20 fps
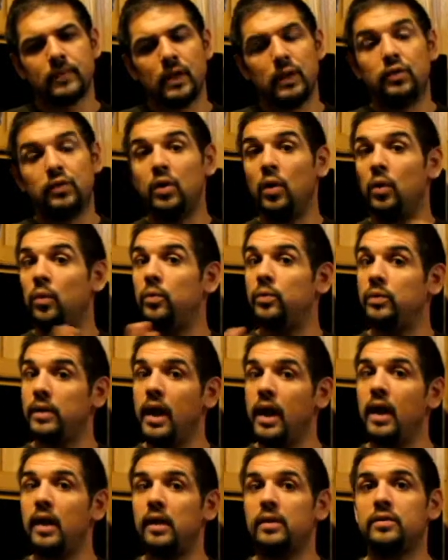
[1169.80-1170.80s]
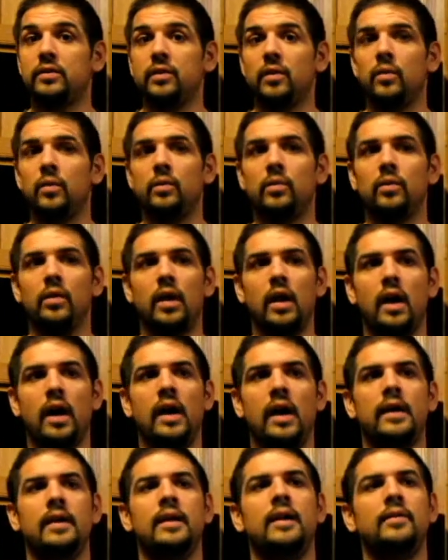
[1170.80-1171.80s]
So
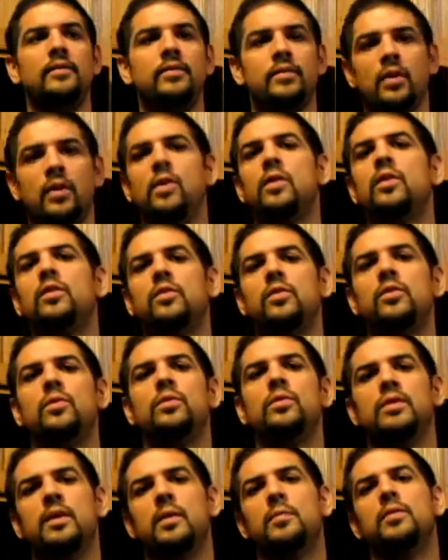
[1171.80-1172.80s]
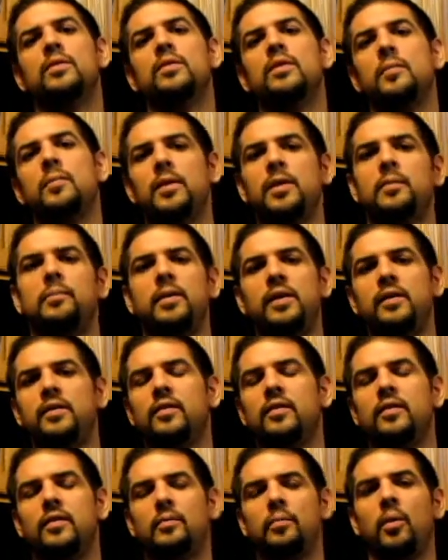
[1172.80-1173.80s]
I have started to assemble some of the
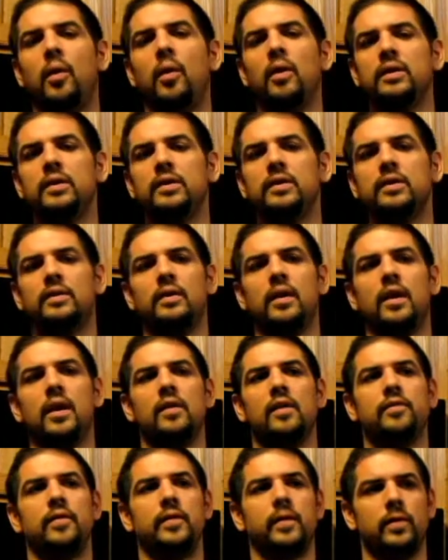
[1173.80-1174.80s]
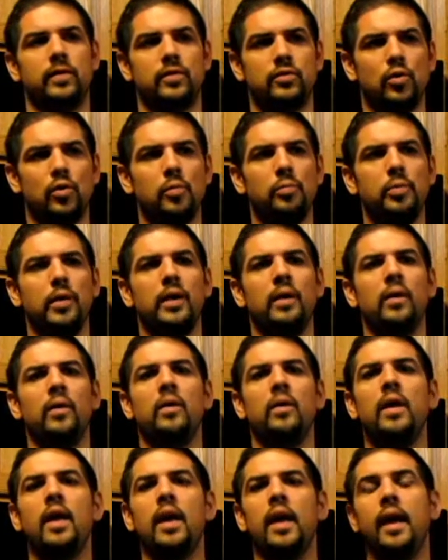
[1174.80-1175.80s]
pieces and parts for the control
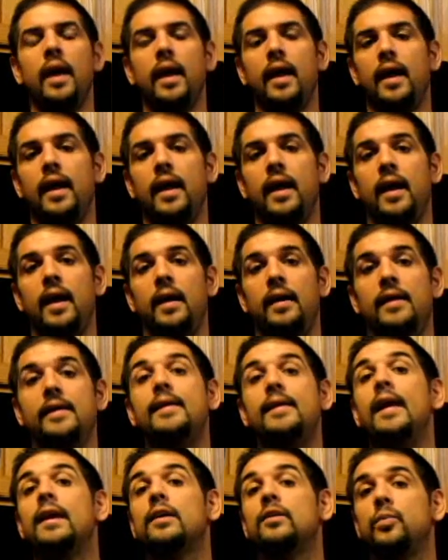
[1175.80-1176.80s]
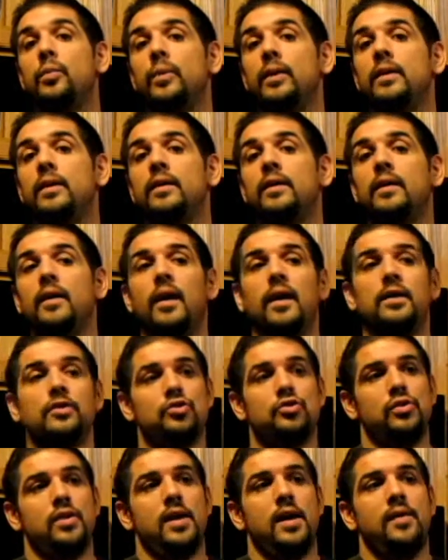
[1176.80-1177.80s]
panel, and next week I
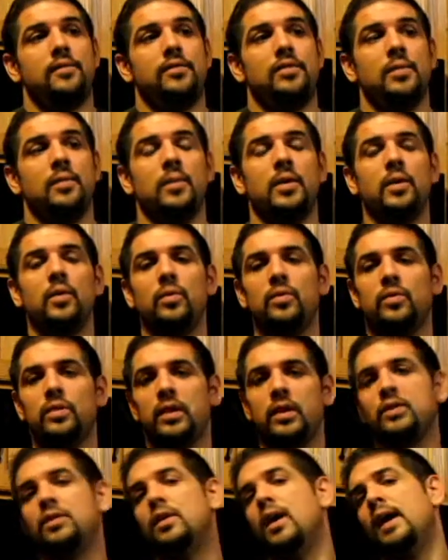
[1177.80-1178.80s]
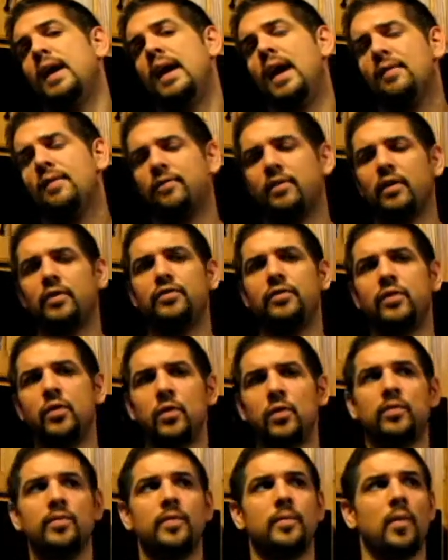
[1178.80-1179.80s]
should have some of those. I have a
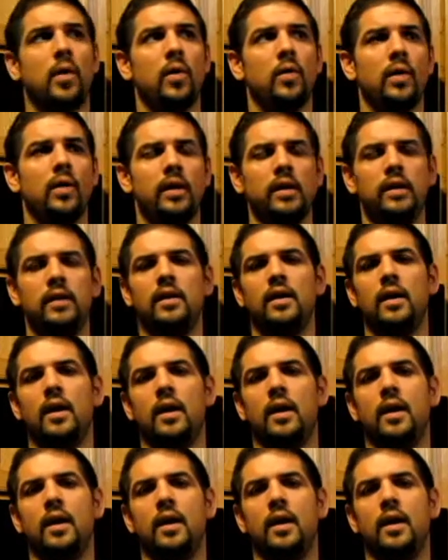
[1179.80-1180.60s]
few of them already,